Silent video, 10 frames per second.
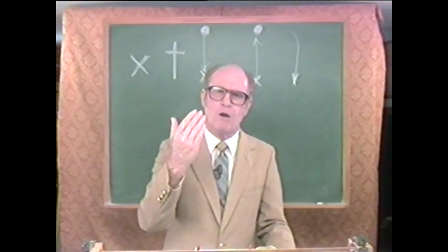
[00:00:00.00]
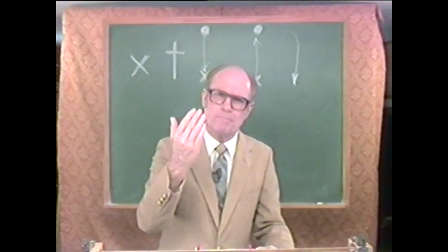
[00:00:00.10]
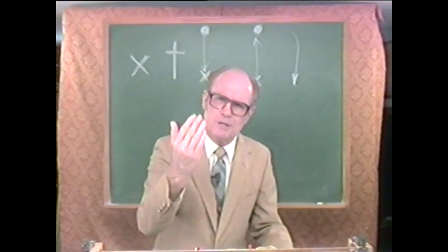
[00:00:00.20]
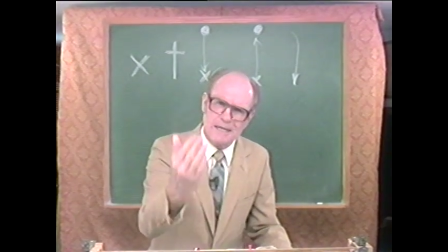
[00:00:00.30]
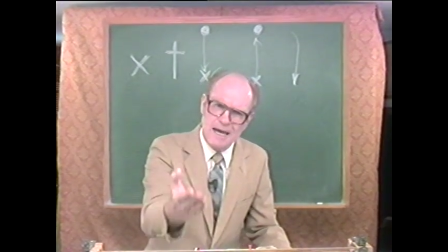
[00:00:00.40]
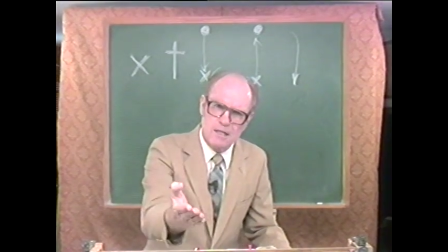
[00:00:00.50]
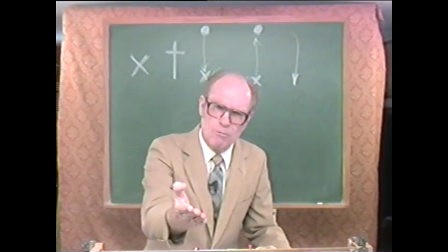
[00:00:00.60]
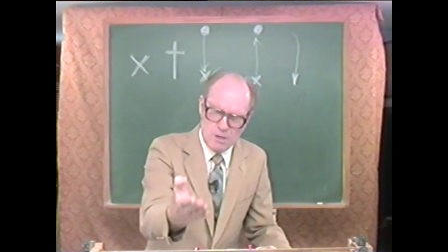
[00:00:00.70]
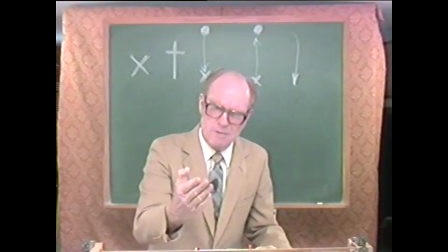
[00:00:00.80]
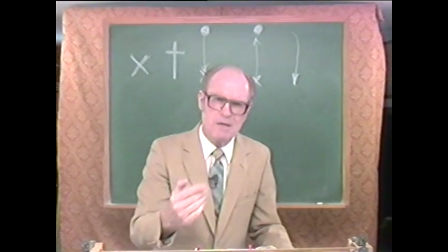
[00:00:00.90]
up together
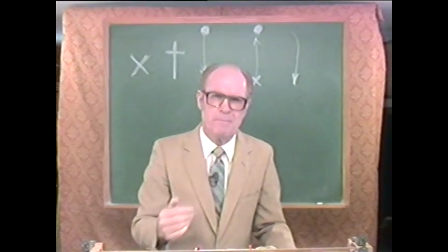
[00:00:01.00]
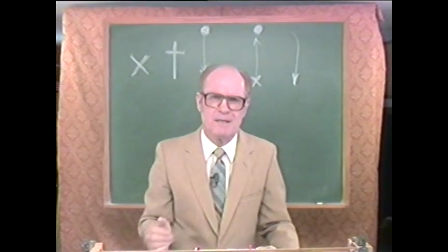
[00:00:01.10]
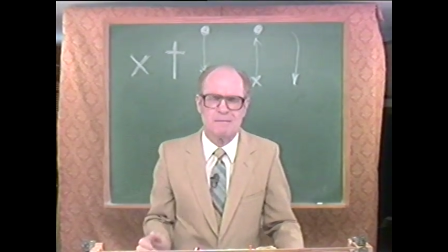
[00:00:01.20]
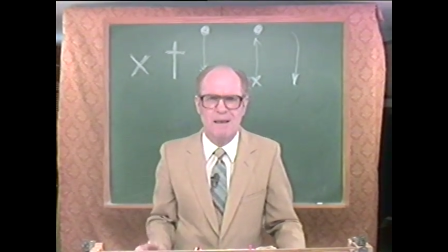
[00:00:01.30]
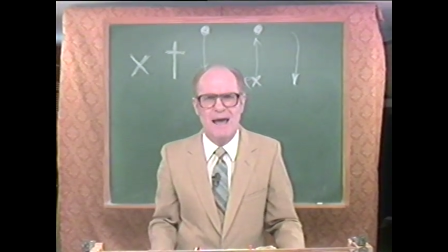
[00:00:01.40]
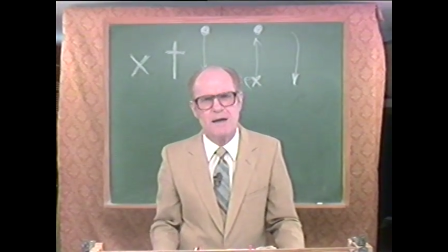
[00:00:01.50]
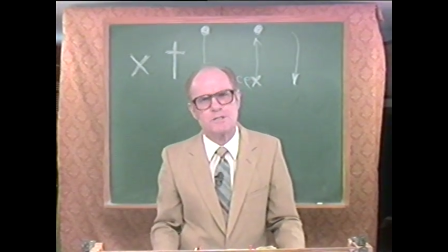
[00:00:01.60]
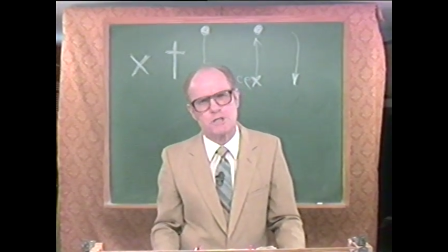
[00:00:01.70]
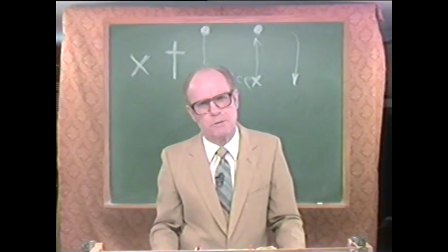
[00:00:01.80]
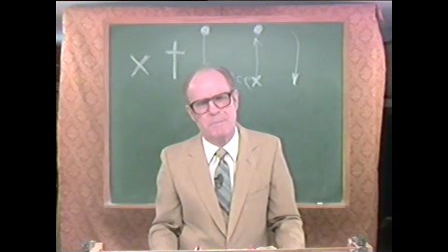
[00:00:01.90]
with them in
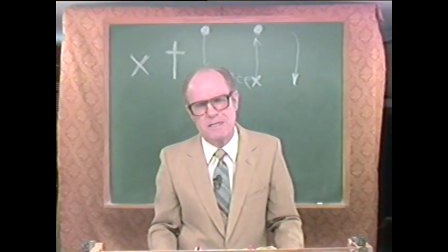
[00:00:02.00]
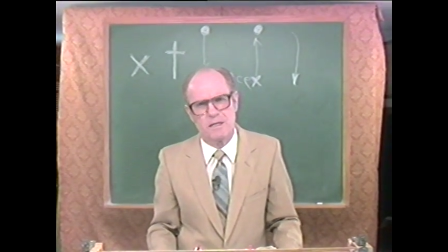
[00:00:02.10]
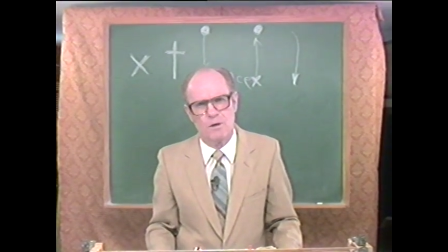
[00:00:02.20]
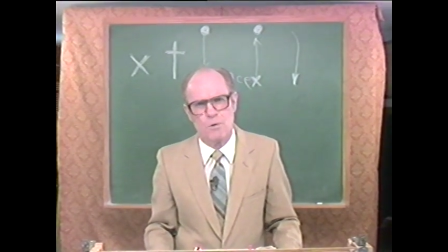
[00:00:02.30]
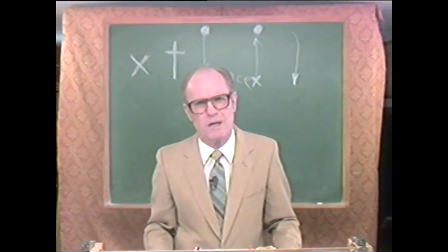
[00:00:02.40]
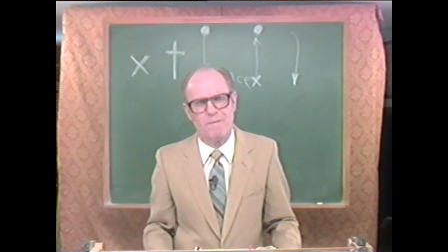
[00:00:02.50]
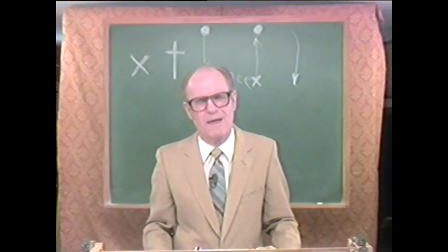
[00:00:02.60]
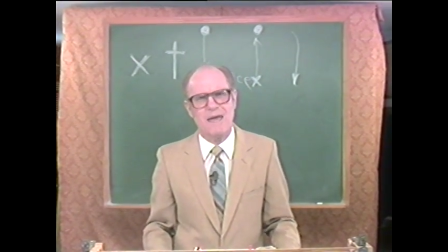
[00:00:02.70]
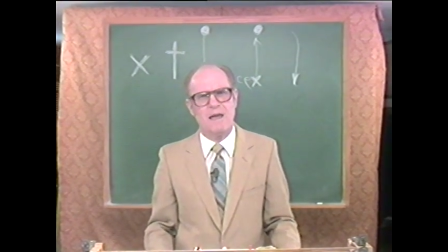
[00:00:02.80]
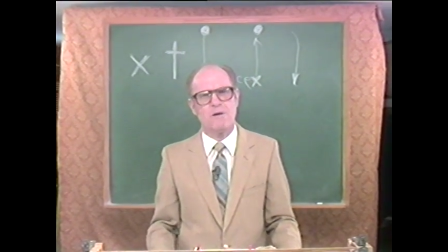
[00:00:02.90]
clouds to meet the Lord in the
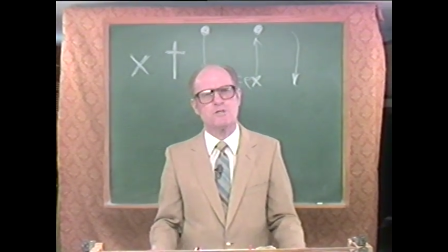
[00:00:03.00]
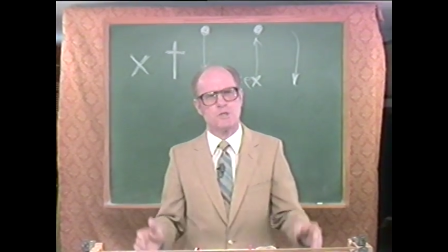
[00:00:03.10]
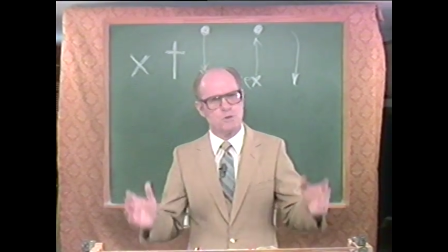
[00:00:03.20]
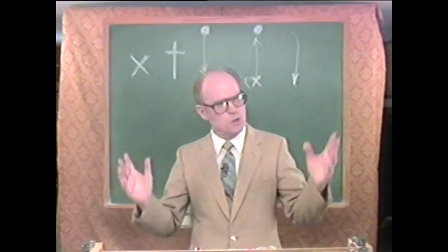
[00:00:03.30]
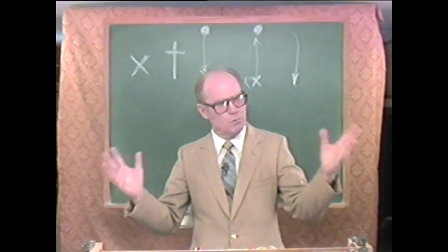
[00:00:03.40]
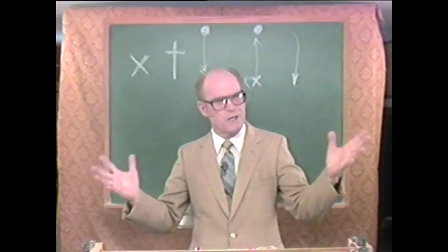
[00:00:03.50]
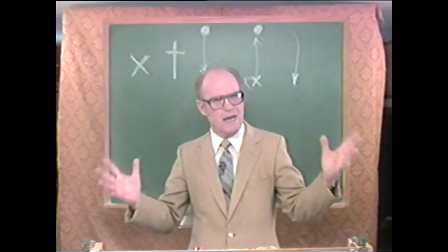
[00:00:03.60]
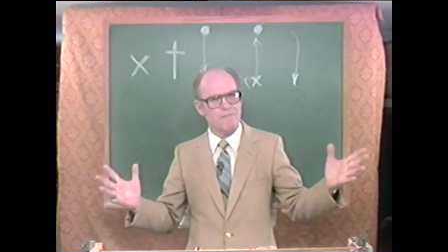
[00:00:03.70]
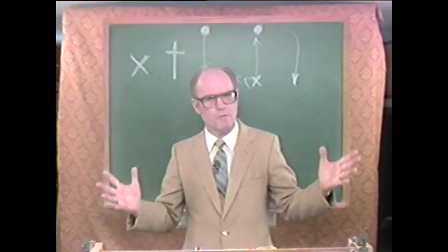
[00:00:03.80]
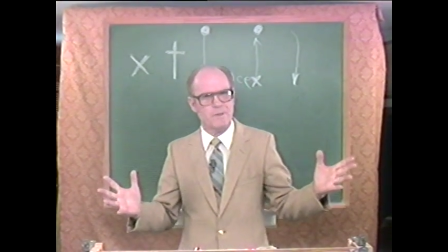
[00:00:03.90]
air, so shall
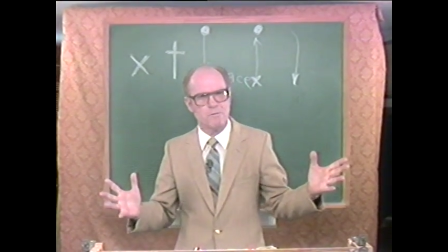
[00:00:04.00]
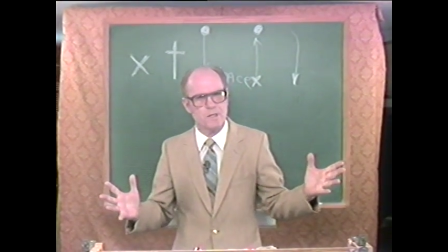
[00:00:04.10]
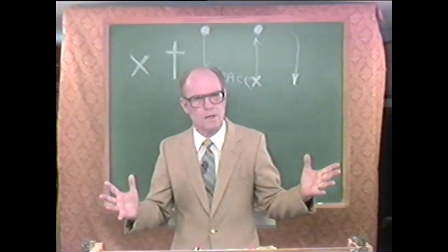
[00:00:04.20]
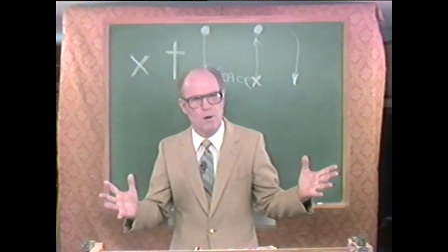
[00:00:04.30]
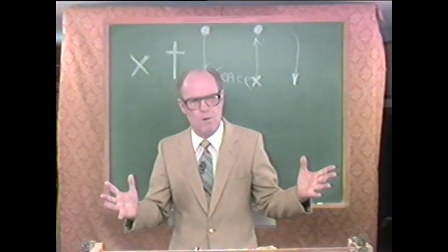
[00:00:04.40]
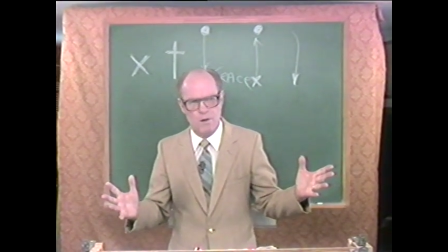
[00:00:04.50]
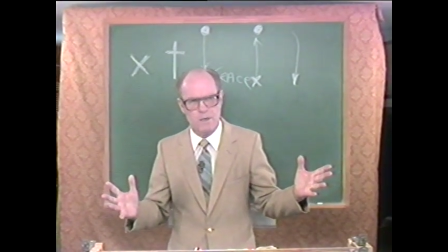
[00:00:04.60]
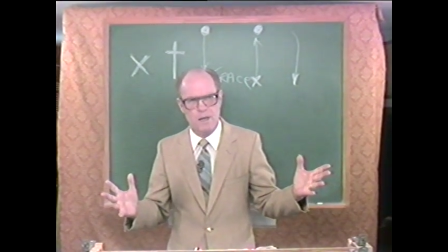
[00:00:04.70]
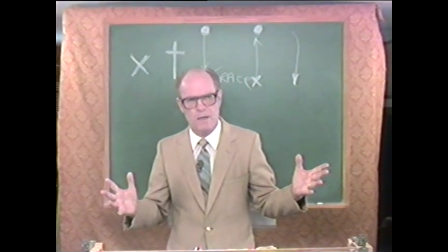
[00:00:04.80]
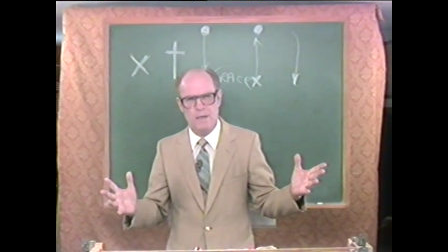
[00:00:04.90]
we ever be with the Lord.